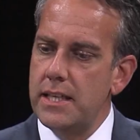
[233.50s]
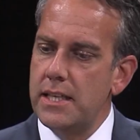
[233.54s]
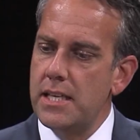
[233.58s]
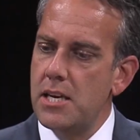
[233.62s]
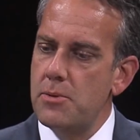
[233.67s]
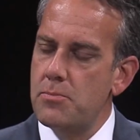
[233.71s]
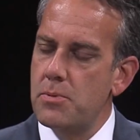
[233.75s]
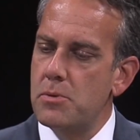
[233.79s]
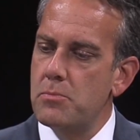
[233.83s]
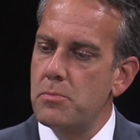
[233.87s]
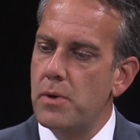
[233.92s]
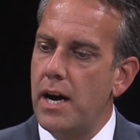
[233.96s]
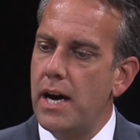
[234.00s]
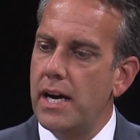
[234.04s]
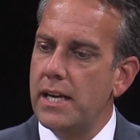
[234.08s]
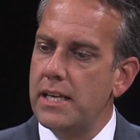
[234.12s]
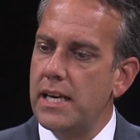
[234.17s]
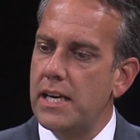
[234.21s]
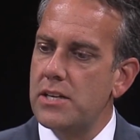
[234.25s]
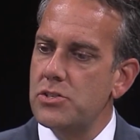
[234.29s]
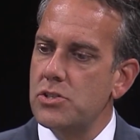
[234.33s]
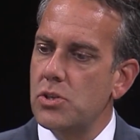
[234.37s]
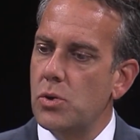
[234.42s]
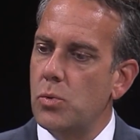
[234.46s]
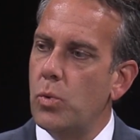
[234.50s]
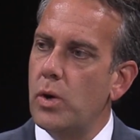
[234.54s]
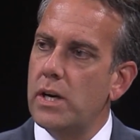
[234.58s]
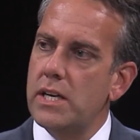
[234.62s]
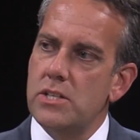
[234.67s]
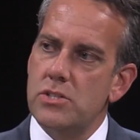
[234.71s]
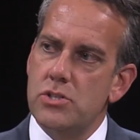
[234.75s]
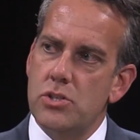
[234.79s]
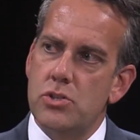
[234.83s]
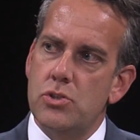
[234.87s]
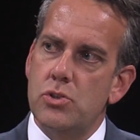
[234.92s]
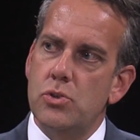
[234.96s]
to keep in mind as to what
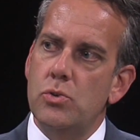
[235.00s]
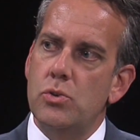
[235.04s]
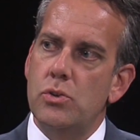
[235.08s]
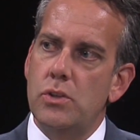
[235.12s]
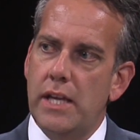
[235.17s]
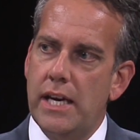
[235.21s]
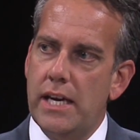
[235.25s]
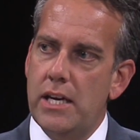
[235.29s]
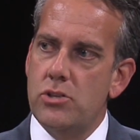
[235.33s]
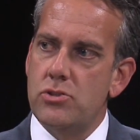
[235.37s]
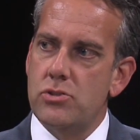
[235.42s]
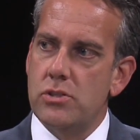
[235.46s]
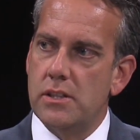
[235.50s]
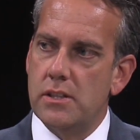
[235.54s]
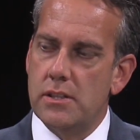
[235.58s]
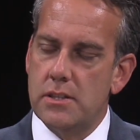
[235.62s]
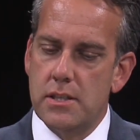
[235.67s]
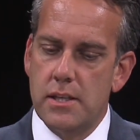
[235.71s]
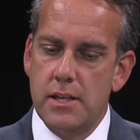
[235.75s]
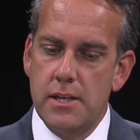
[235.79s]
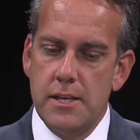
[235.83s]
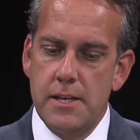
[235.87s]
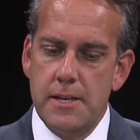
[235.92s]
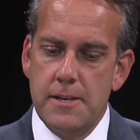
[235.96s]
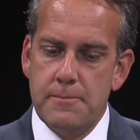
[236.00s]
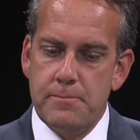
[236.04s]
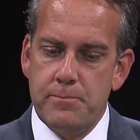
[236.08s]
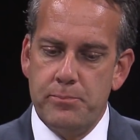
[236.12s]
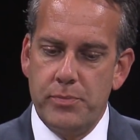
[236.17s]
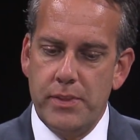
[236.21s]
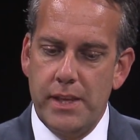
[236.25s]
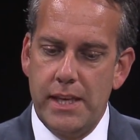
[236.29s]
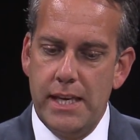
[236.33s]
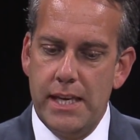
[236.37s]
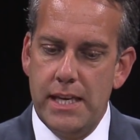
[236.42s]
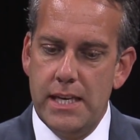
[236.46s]
is a dual agent
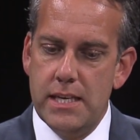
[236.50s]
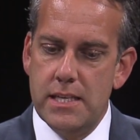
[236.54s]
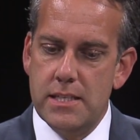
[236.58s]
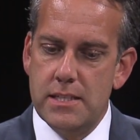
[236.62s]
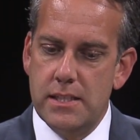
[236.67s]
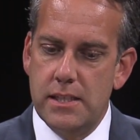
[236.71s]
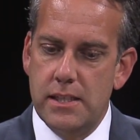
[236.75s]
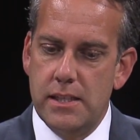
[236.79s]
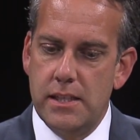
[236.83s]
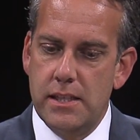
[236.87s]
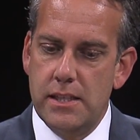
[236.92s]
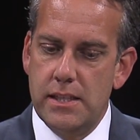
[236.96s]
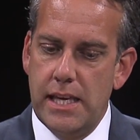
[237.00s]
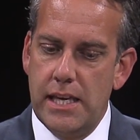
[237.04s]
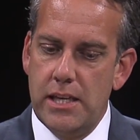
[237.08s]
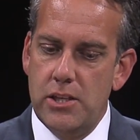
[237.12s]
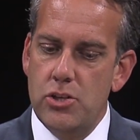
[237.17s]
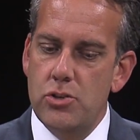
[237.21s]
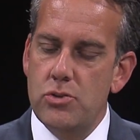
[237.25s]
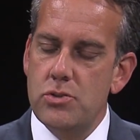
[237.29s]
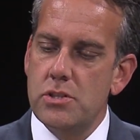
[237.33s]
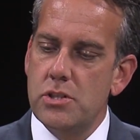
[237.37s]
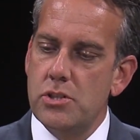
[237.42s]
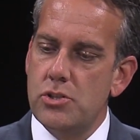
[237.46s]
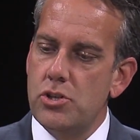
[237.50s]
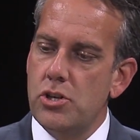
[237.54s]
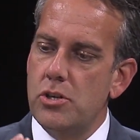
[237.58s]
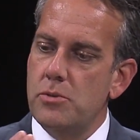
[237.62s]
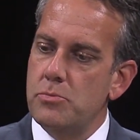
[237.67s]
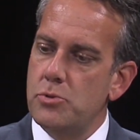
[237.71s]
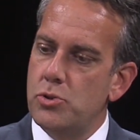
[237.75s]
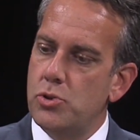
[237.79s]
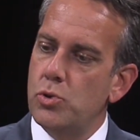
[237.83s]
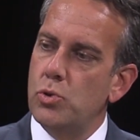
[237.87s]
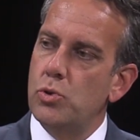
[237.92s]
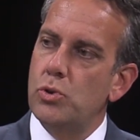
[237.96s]
is they use the
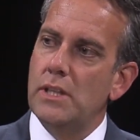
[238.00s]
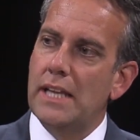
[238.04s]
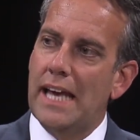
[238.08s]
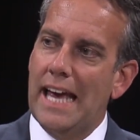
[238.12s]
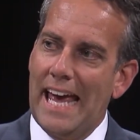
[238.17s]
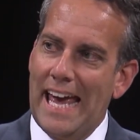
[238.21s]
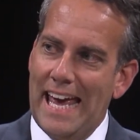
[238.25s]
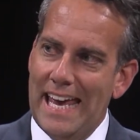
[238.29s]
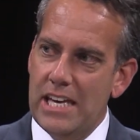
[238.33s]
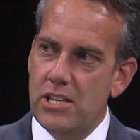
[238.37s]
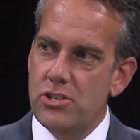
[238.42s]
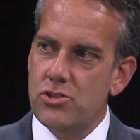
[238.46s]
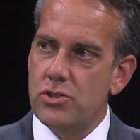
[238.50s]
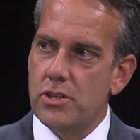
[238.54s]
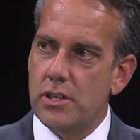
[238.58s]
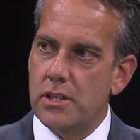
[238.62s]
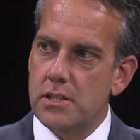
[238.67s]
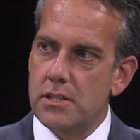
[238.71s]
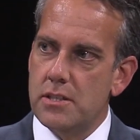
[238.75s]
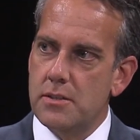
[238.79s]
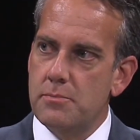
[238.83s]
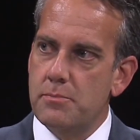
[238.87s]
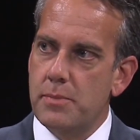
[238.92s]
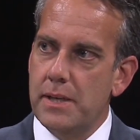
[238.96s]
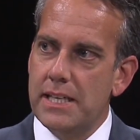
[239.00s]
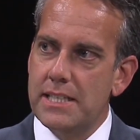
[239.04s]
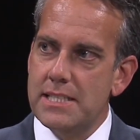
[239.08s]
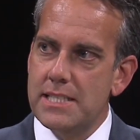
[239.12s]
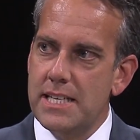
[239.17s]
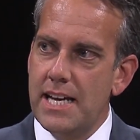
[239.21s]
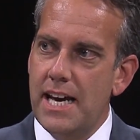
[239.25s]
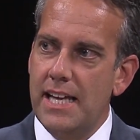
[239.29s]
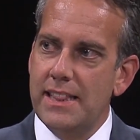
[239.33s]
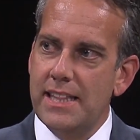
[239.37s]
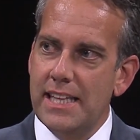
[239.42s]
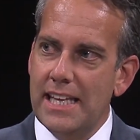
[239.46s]
term dual agent, but it's
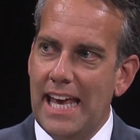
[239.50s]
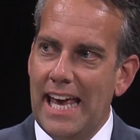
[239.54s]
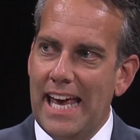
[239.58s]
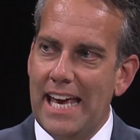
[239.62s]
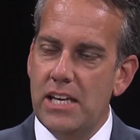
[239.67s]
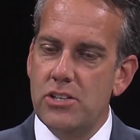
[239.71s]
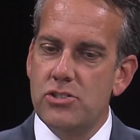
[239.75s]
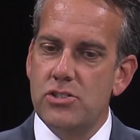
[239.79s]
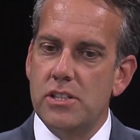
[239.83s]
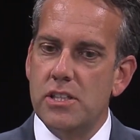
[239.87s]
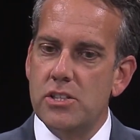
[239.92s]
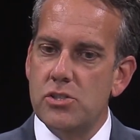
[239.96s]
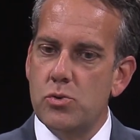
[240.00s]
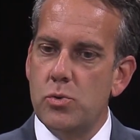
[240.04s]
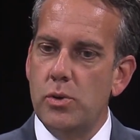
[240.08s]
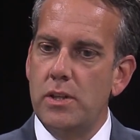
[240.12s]
not the agent, it's